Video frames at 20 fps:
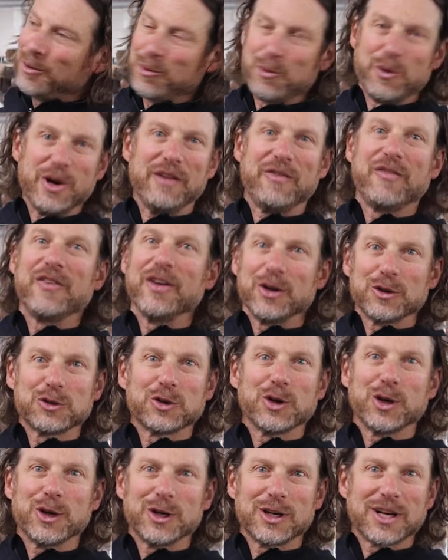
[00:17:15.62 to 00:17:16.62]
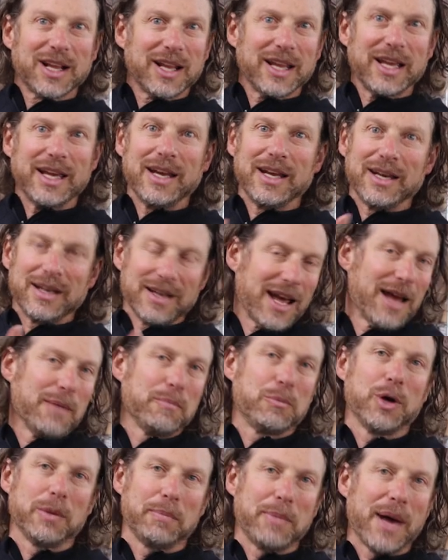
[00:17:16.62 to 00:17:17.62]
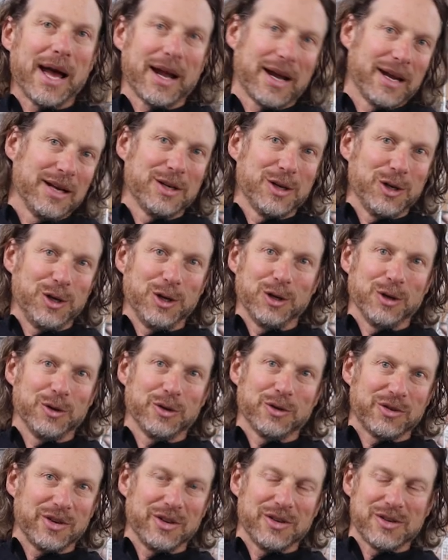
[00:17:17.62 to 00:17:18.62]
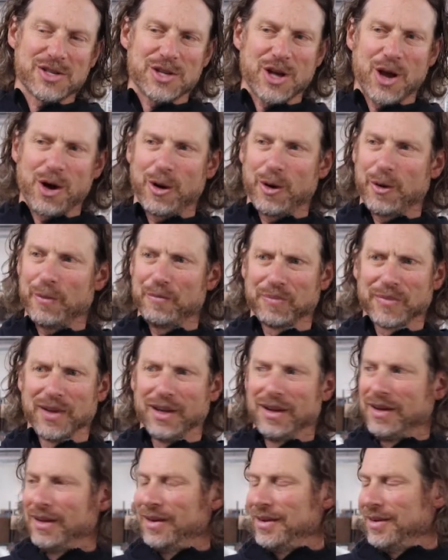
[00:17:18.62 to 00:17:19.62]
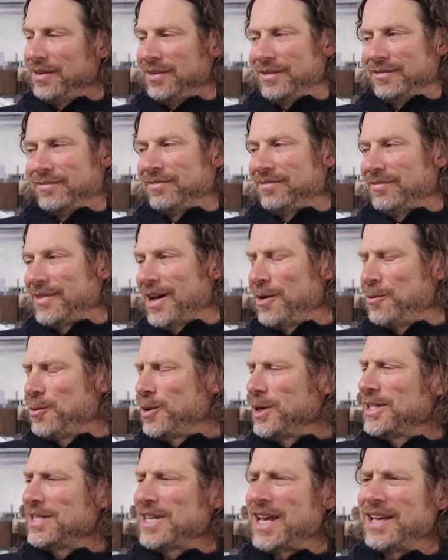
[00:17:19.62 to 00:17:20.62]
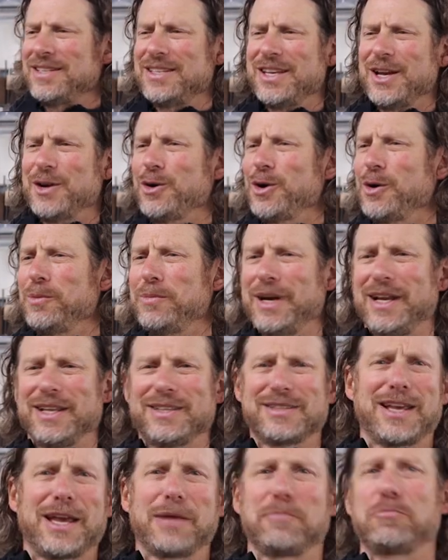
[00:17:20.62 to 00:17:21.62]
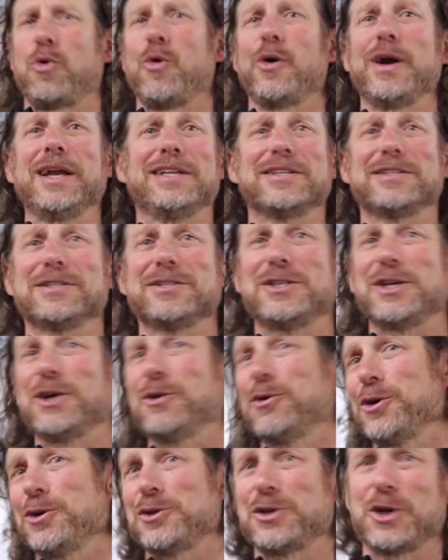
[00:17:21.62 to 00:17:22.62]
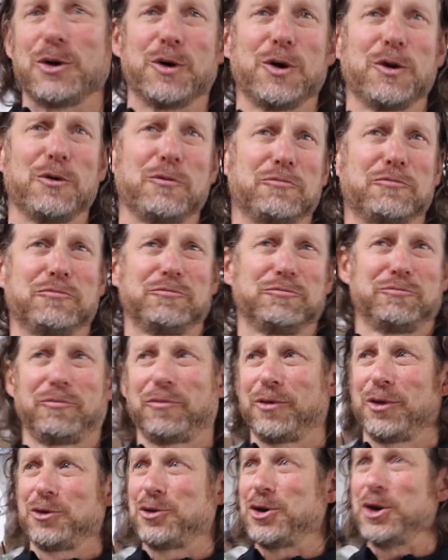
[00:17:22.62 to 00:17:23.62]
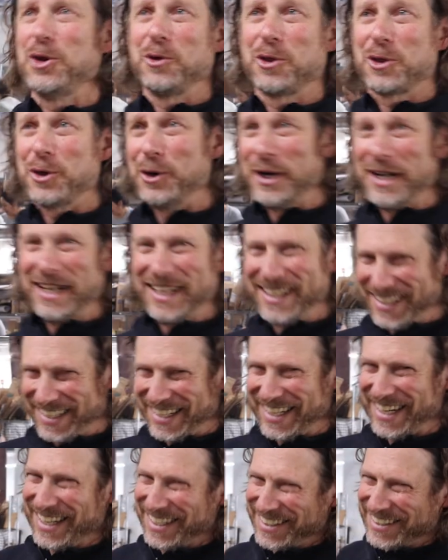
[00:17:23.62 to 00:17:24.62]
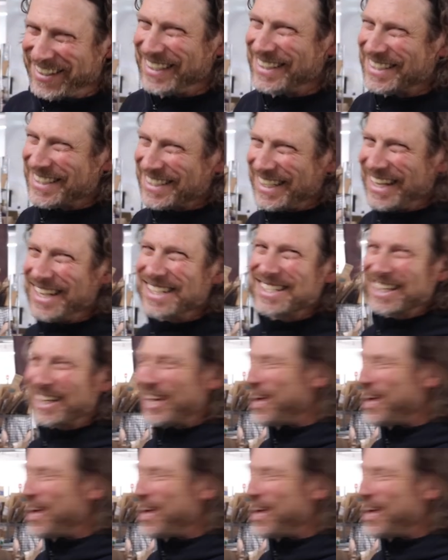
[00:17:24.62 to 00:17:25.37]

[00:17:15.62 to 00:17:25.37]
refiltered, cleaned, and put back into use. And zero waste. Love it. I wouldn't say zero, but it's like 0.0023, you know, exactly. It's